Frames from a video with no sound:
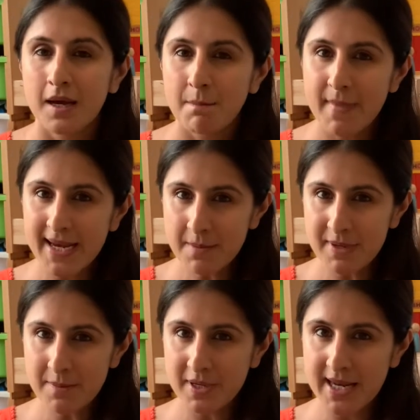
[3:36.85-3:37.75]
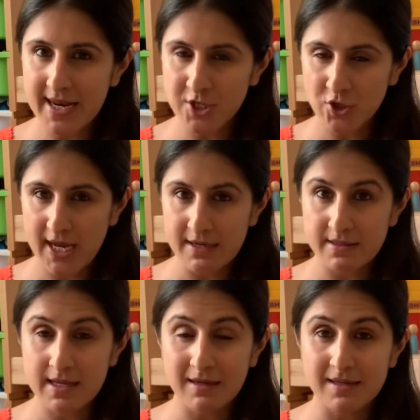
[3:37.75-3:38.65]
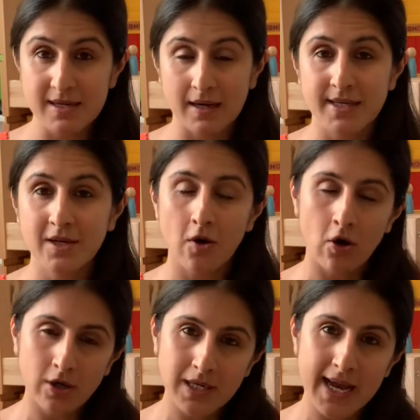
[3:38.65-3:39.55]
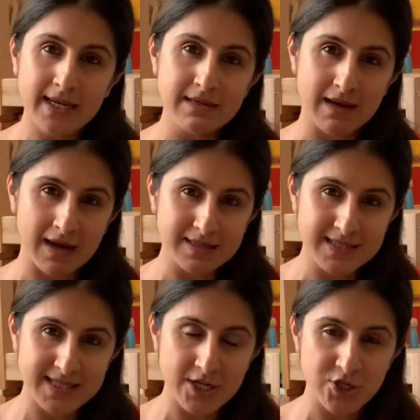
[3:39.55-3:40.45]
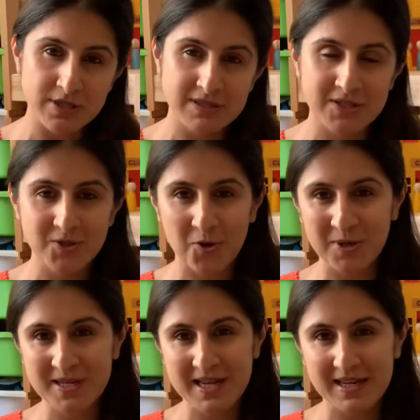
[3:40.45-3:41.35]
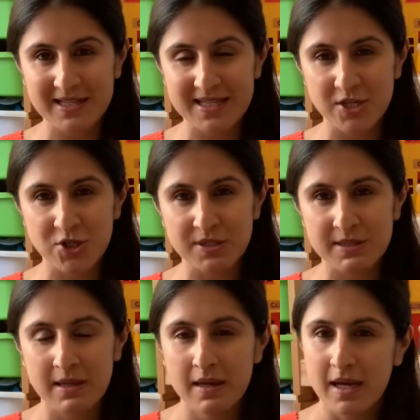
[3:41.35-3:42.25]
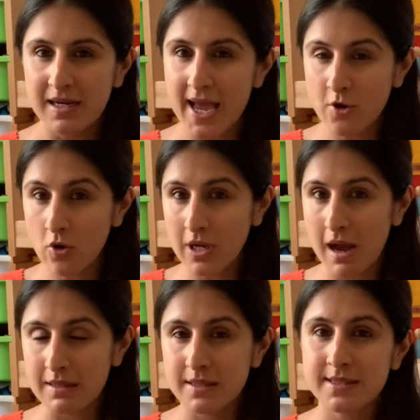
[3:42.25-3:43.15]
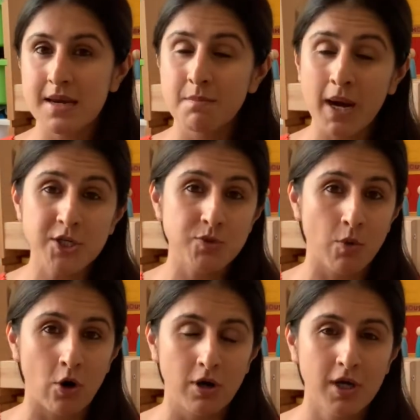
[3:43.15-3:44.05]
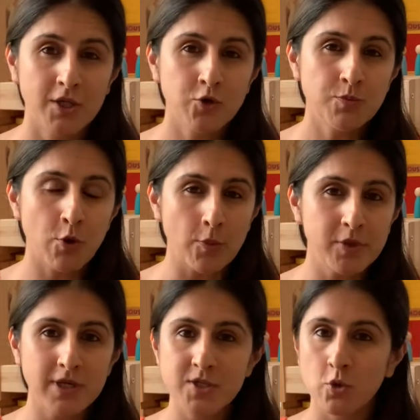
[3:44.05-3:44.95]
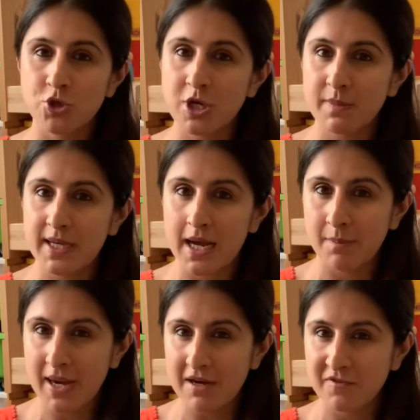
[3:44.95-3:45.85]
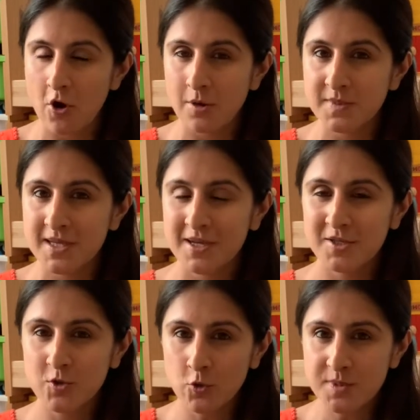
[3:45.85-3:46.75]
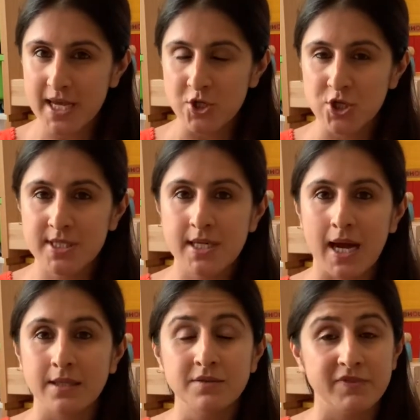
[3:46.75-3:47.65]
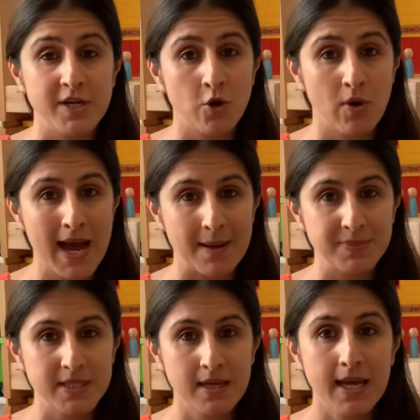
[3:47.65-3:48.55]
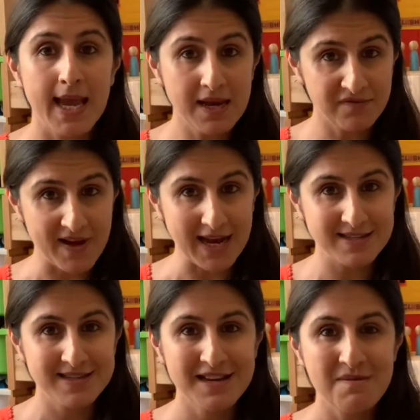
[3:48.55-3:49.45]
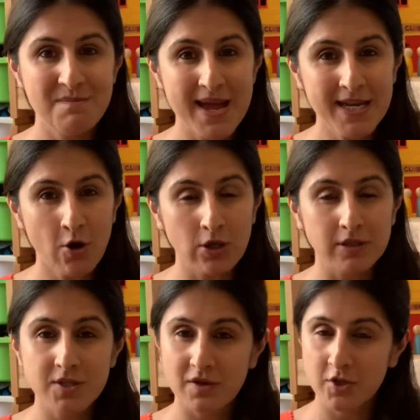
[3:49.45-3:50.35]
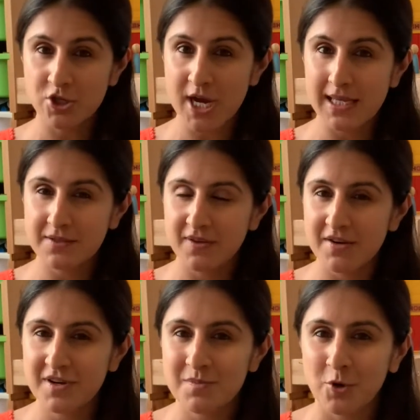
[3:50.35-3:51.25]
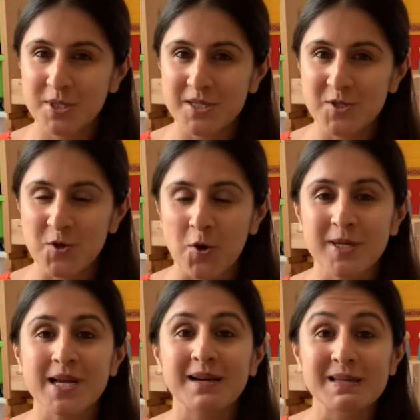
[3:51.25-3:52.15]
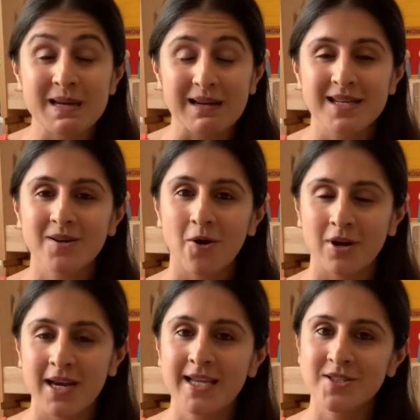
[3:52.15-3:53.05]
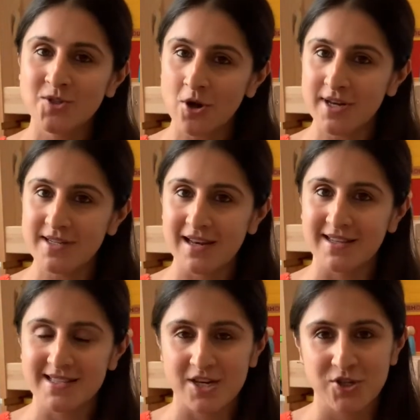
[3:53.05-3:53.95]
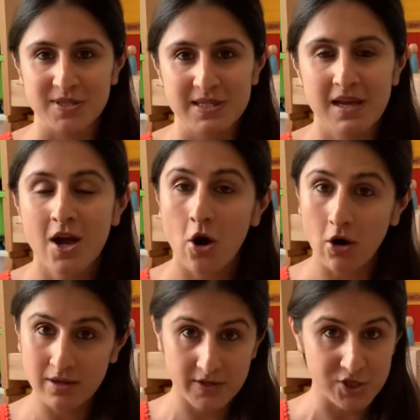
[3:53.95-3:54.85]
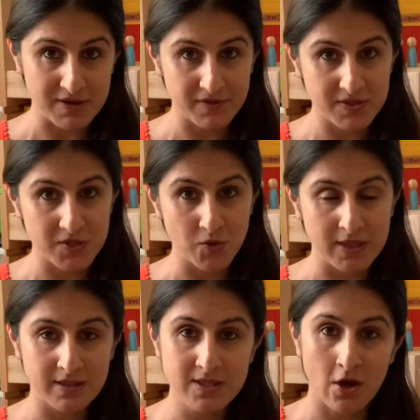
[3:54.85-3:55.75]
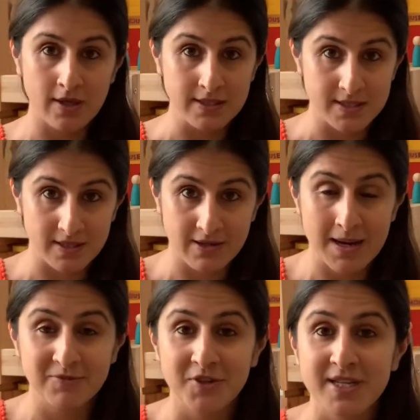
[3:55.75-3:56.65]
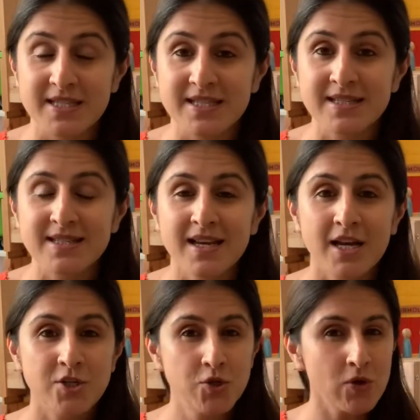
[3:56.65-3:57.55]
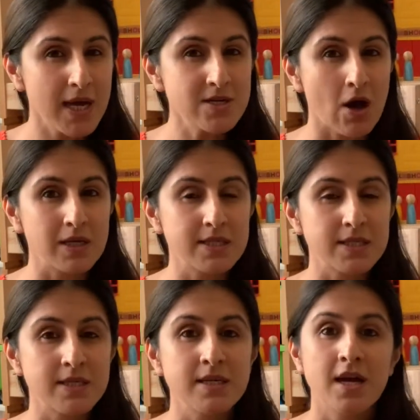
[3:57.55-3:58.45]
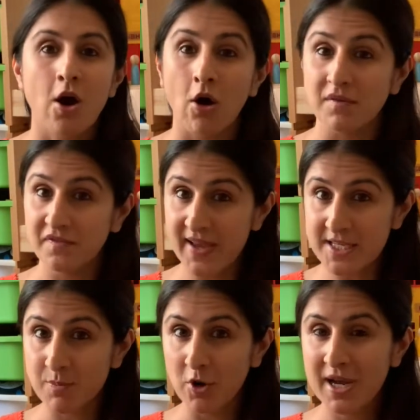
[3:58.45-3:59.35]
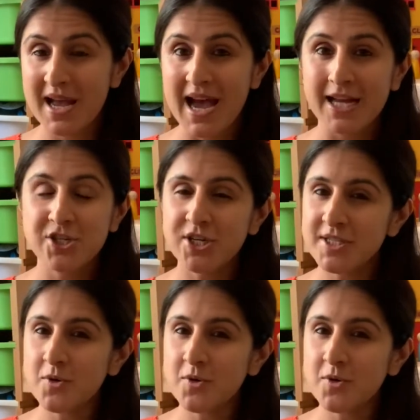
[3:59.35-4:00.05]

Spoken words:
Many people and educators are conducting online dance sessions, storytelling sessions, Lego classes, and much more through popular social media platforms, Zoom sessions, and other video apps. In fact, many authors of your child's favorite books and stories are conducting online storytelling sessions. Oliver Jeffers is doing this on Instagram, for instance, Julia Donaldson on Facebook, and she is